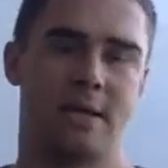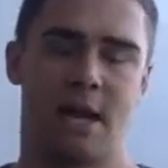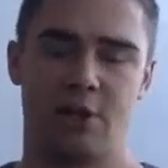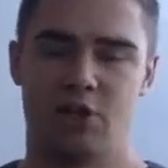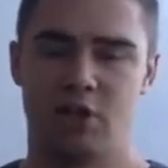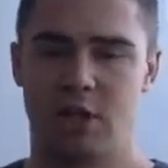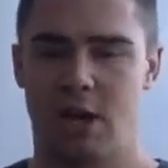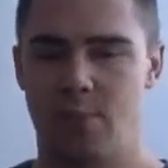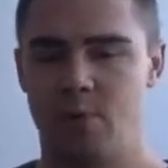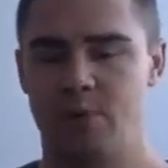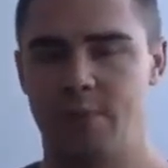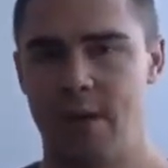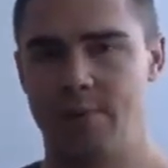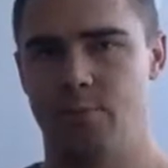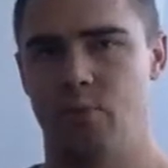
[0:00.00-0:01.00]
catching up with
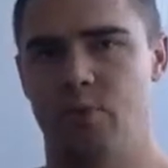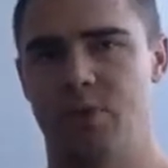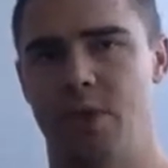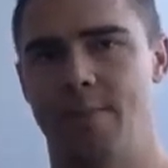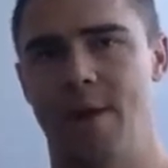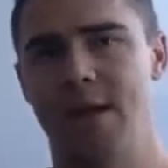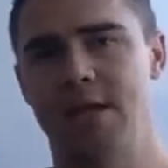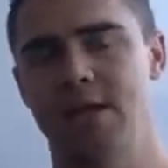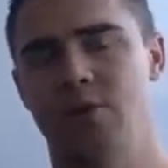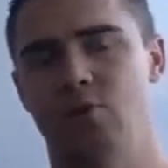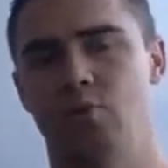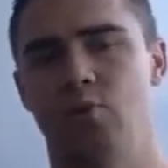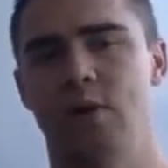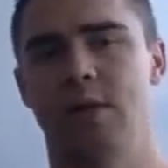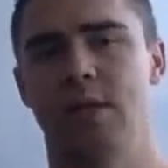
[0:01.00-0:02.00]
people. So making it
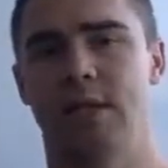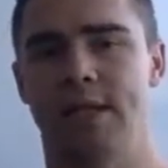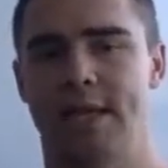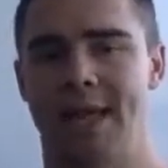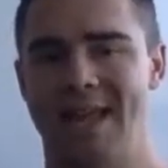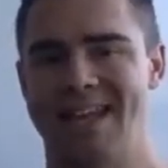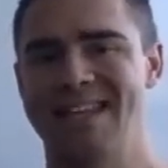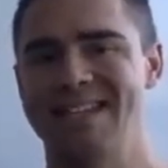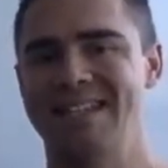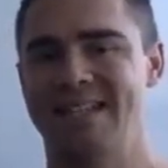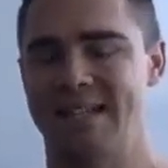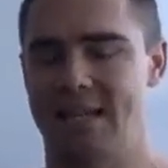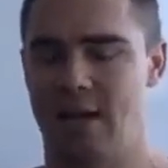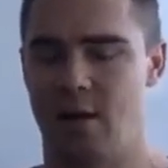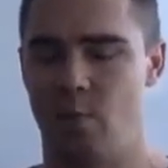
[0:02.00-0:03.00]
really
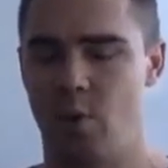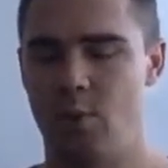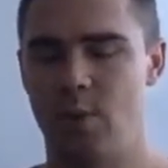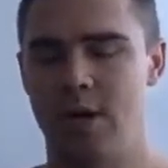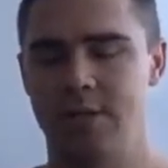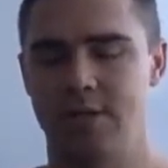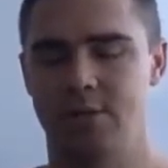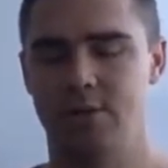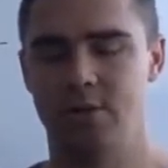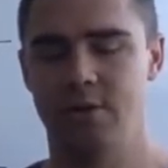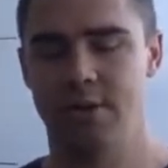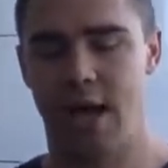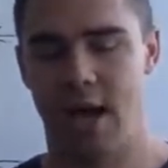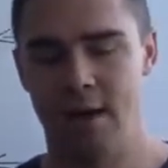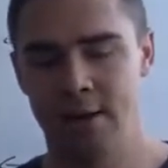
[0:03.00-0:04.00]
easy. And one way to do
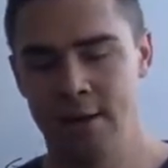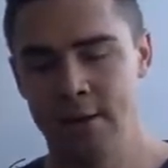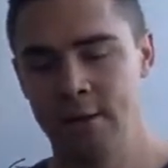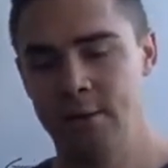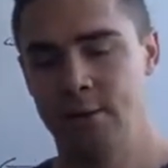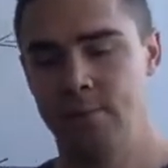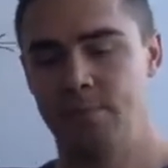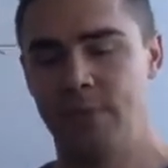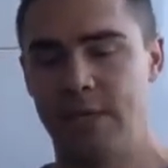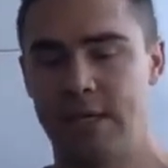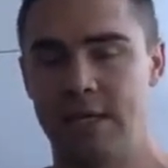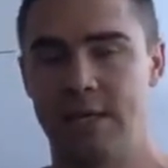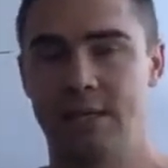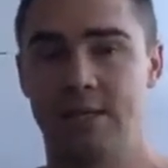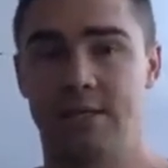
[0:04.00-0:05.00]
that
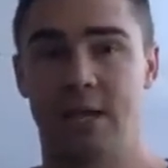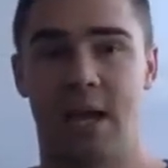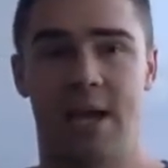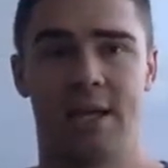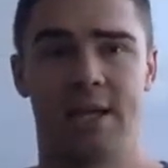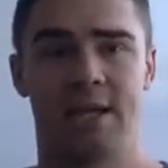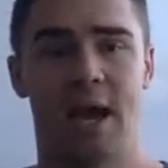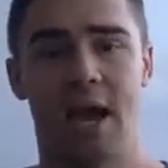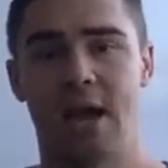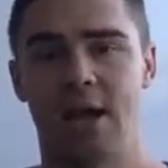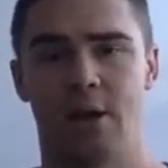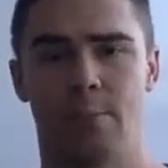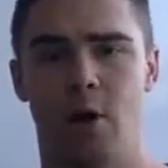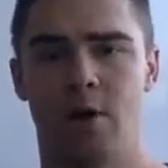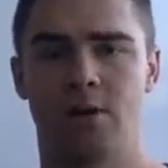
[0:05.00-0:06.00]
is saying, hey,
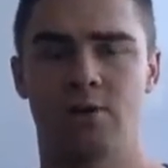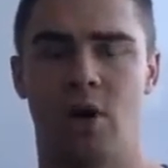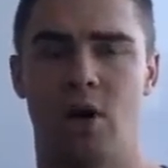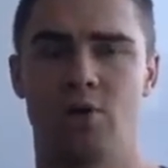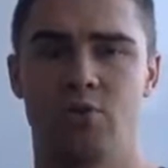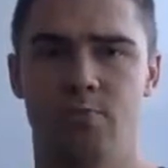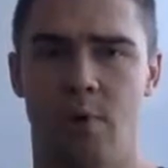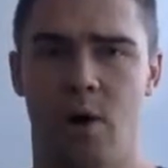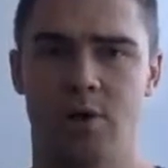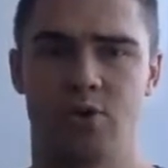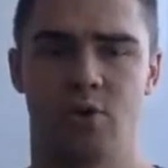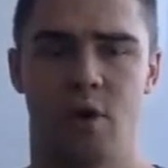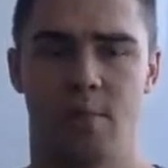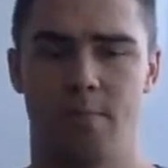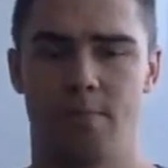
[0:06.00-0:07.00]
I might
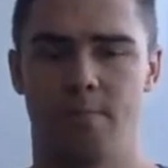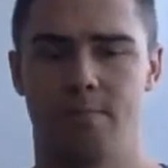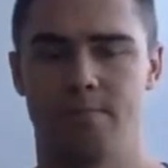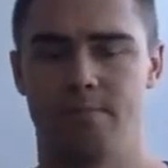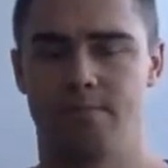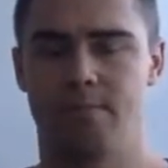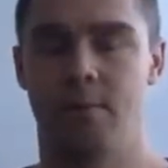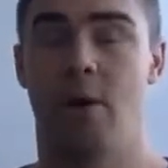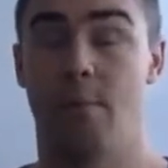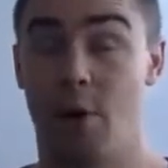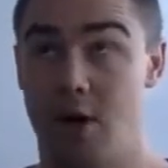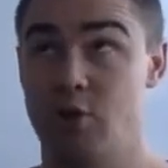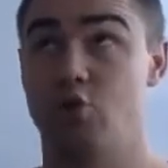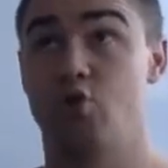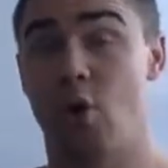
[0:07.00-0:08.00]

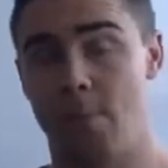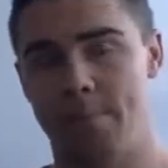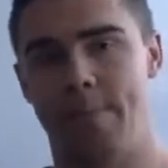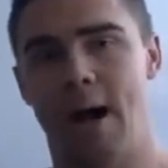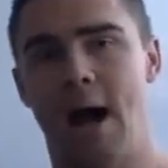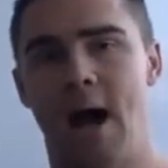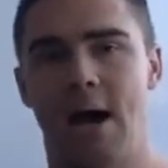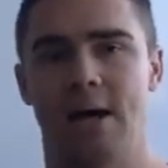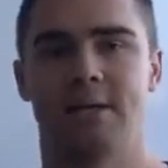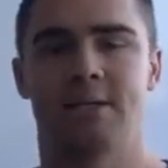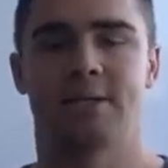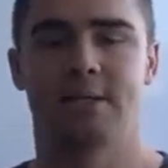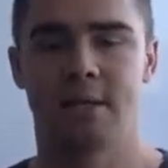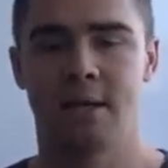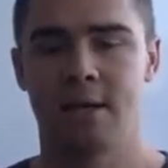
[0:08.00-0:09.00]
drop
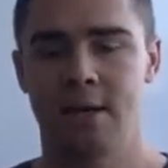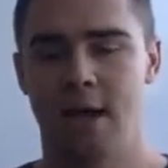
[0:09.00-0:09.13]
past